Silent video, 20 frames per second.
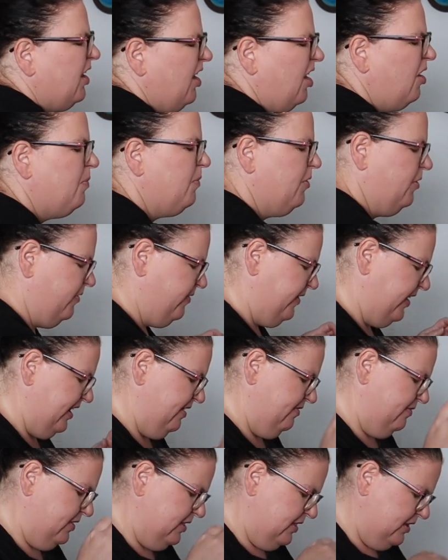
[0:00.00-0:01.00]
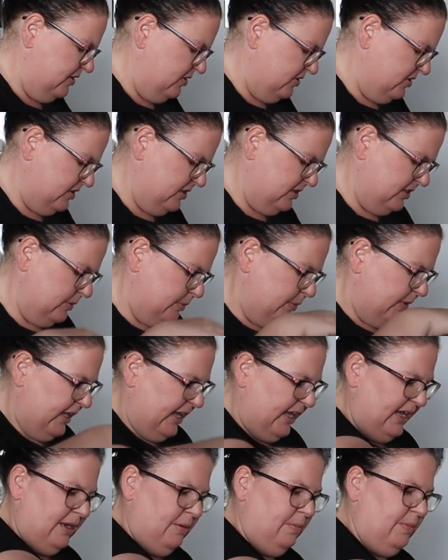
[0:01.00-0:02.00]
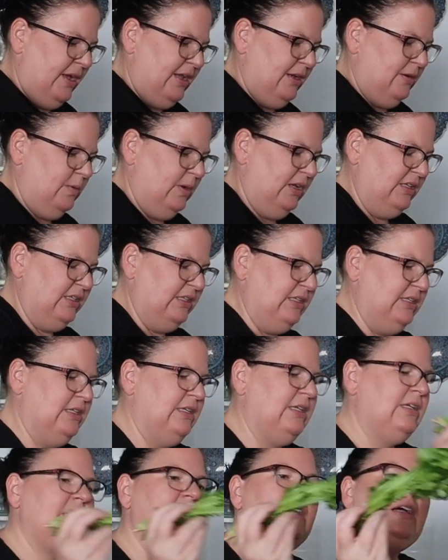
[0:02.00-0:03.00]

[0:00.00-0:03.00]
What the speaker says: A lot more flavour than just the plain button ones.